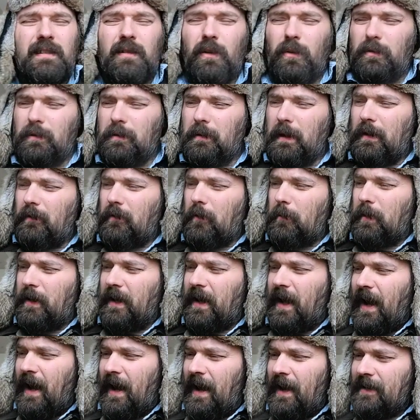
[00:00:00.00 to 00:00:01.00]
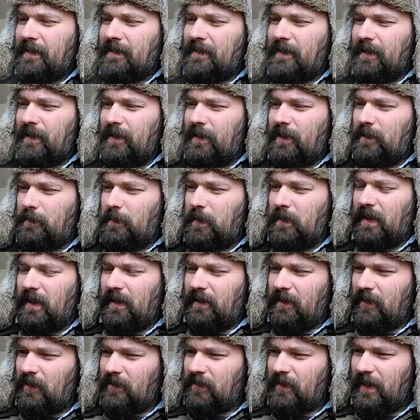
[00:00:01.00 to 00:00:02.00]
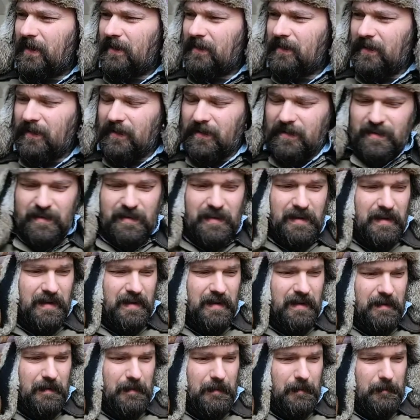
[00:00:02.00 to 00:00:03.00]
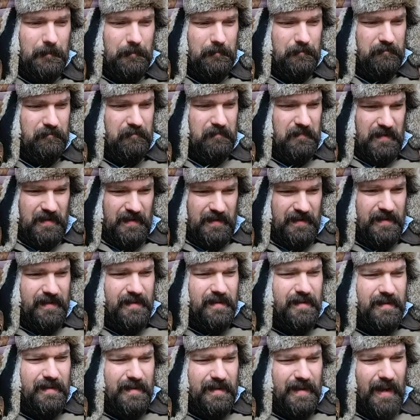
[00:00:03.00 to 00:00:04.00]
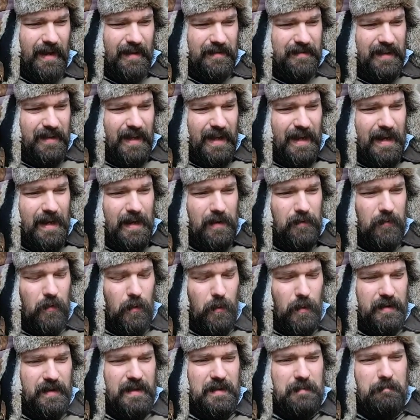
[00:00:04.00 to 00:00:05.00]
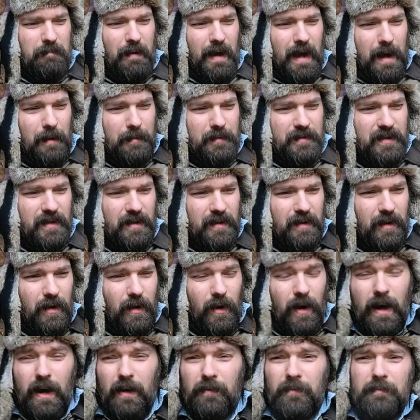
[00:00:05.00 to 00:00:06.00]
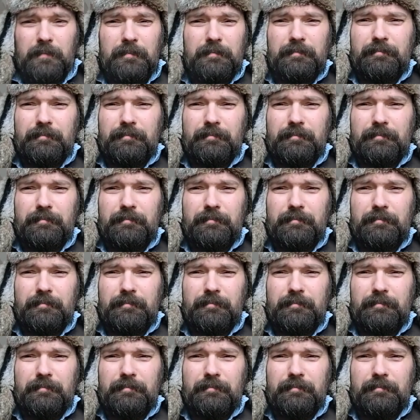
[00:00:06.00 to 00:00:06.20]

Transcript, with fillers: holding everybody hostage, but then there's like this deadline for when this bomb is going to go off.